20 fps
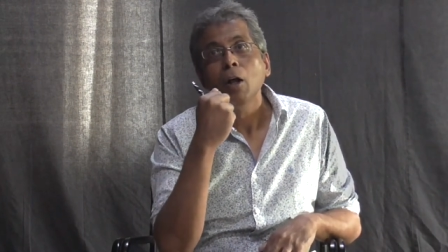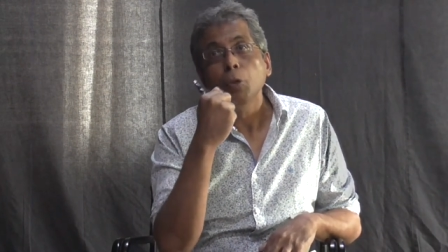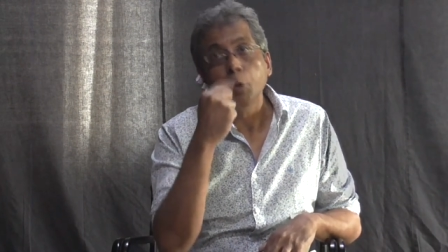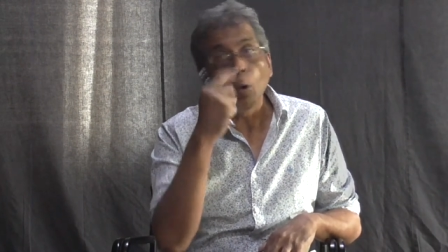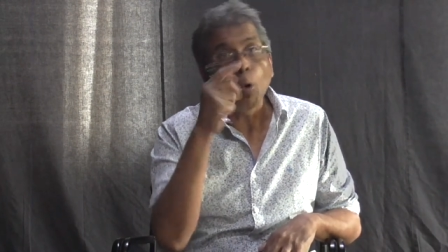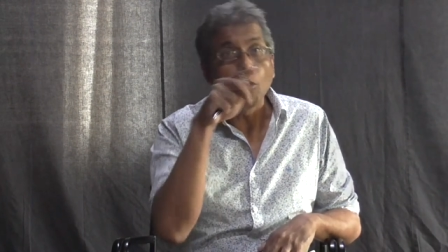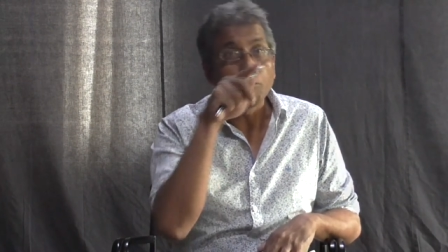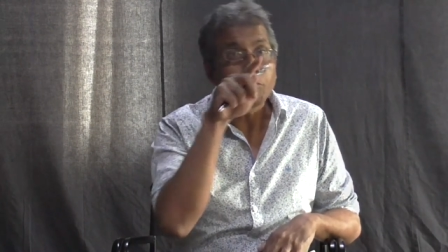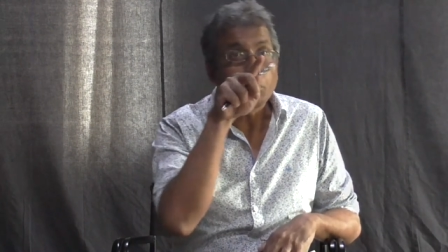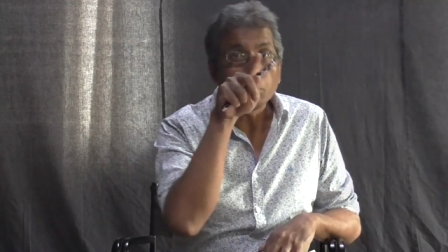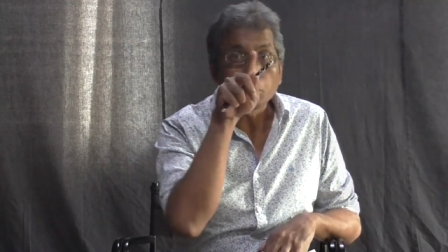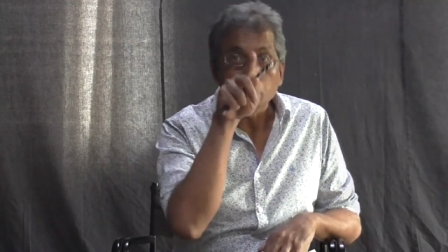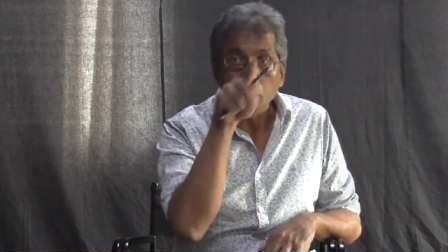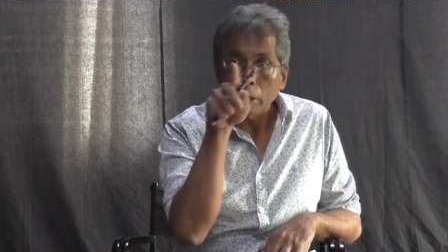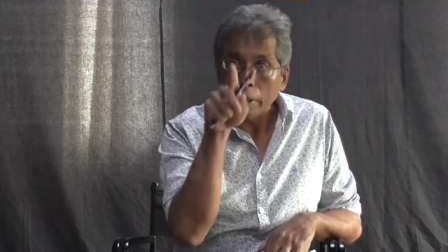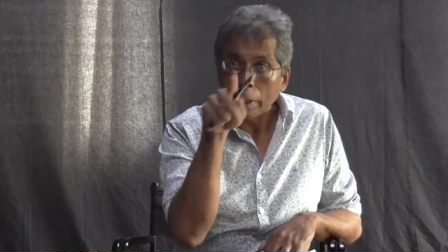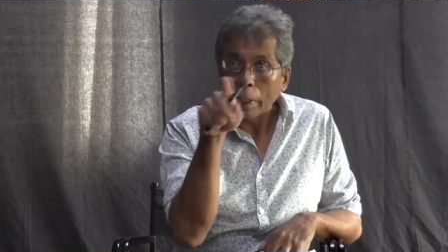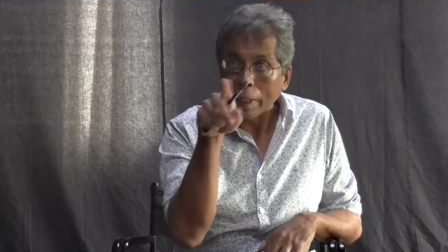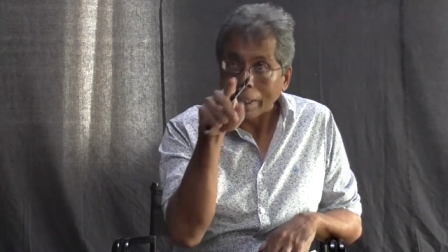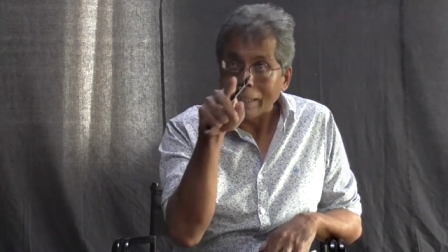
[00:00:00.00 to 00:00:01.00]
though, of
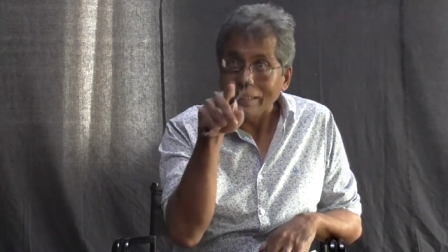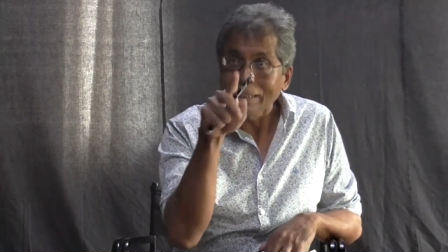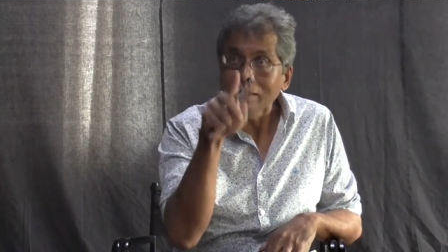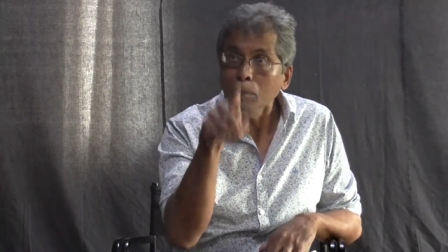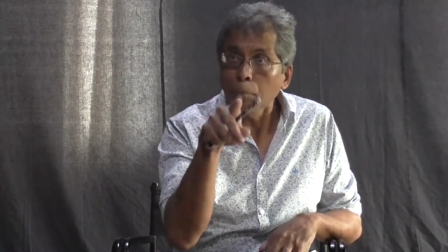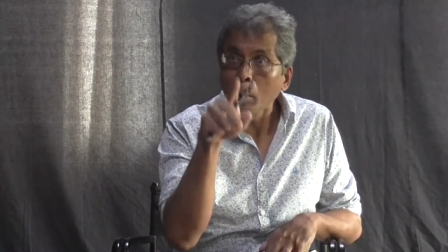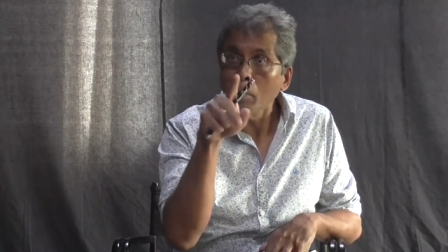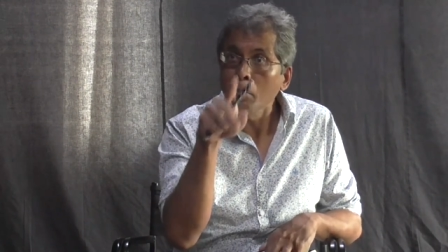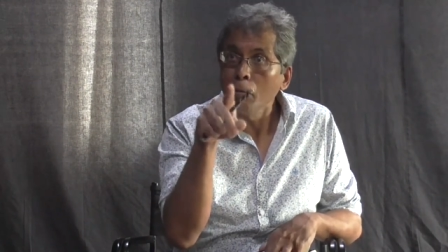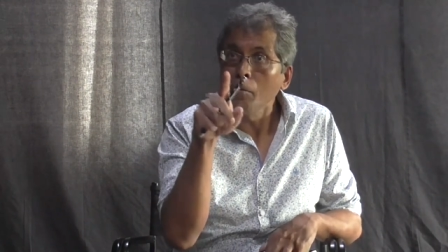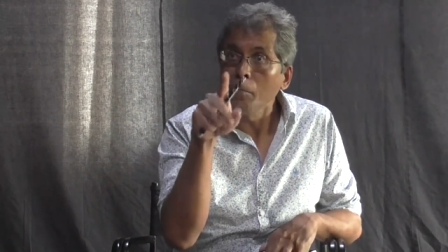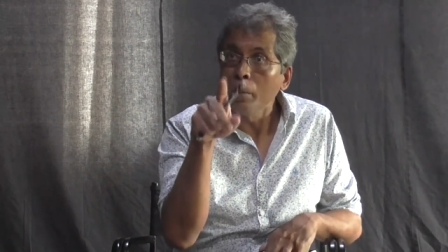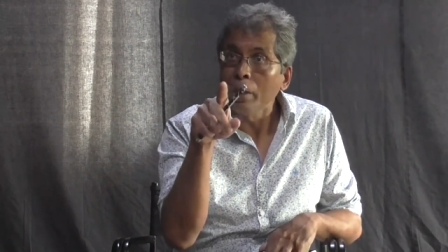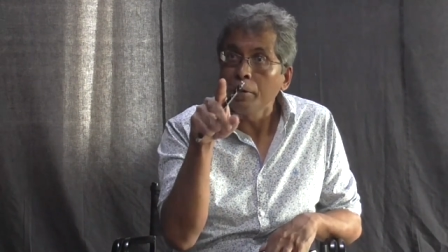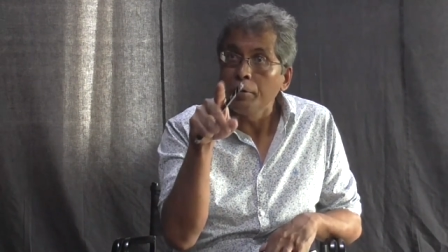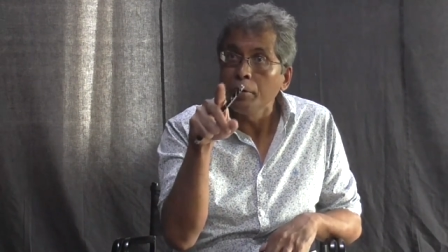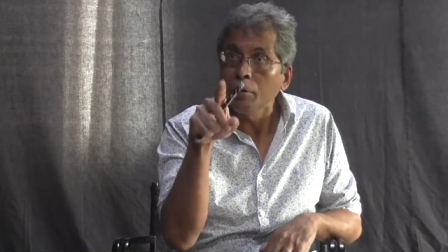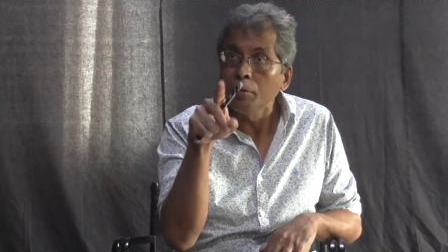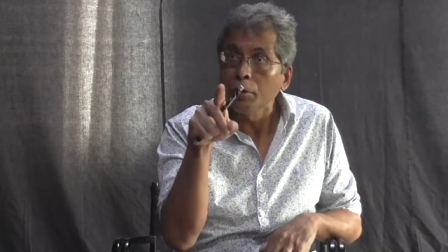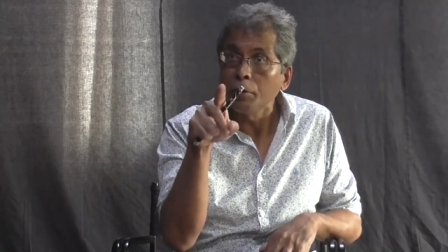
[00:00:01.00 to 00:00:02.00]
course, it is a problem of
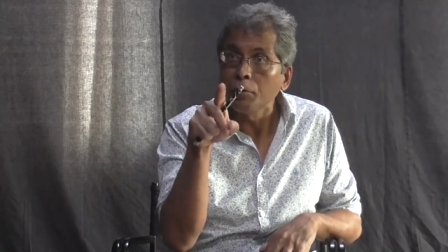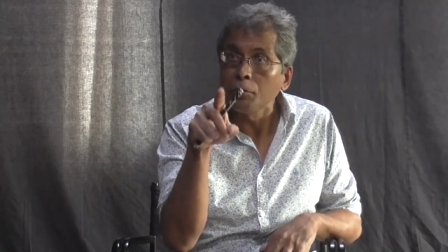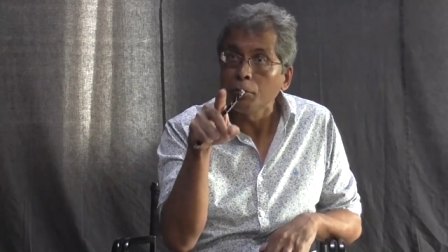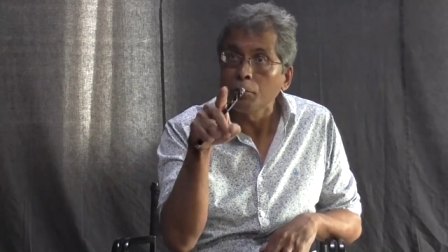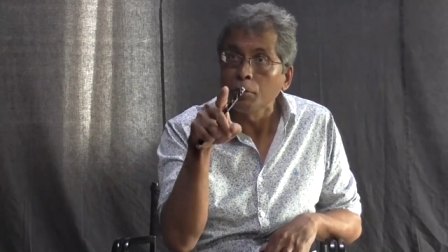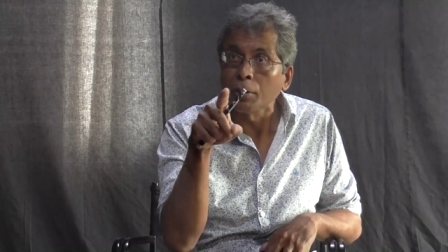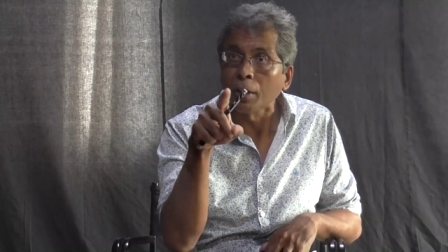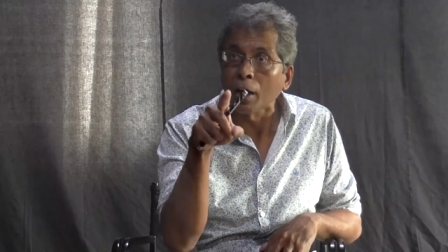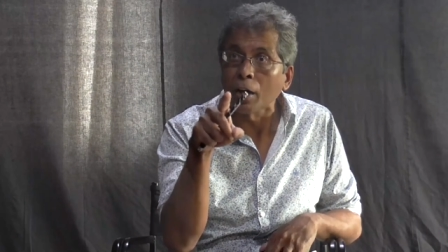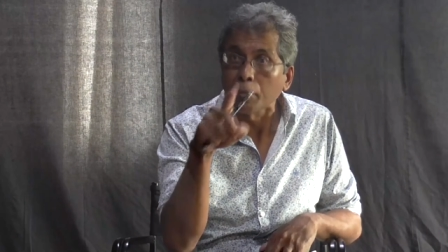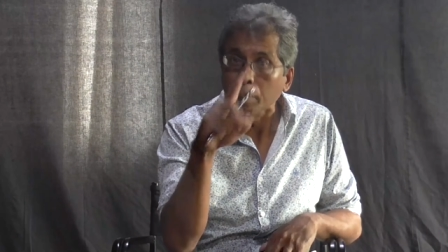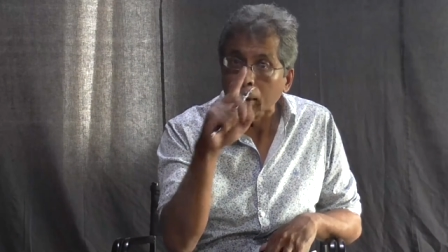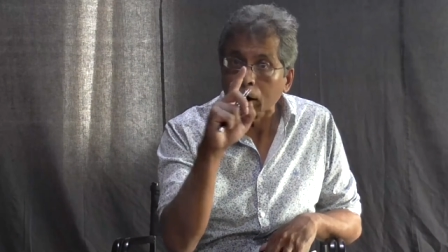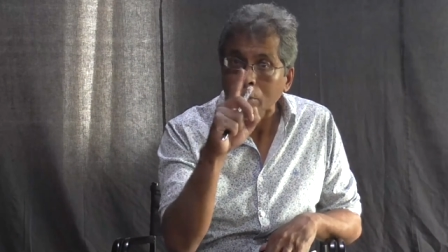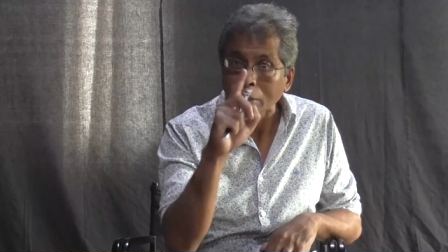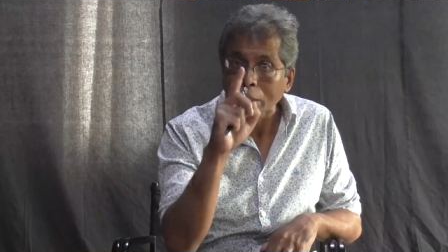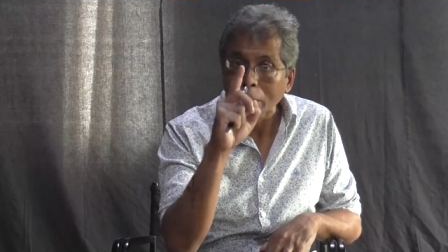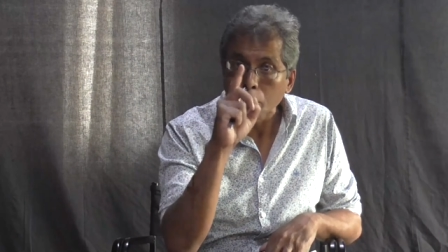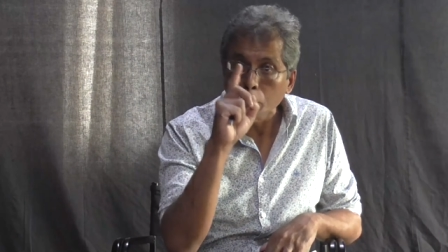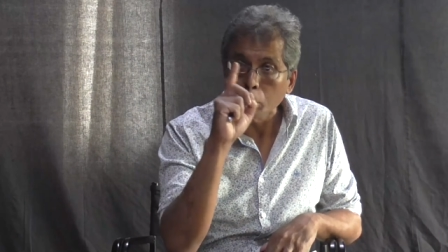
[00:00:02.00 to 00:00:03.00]
military with Siddharth
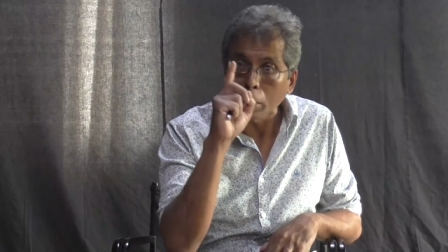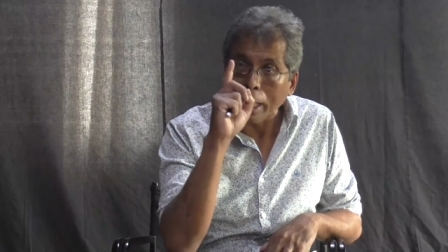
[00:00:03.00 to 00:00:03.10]
because he has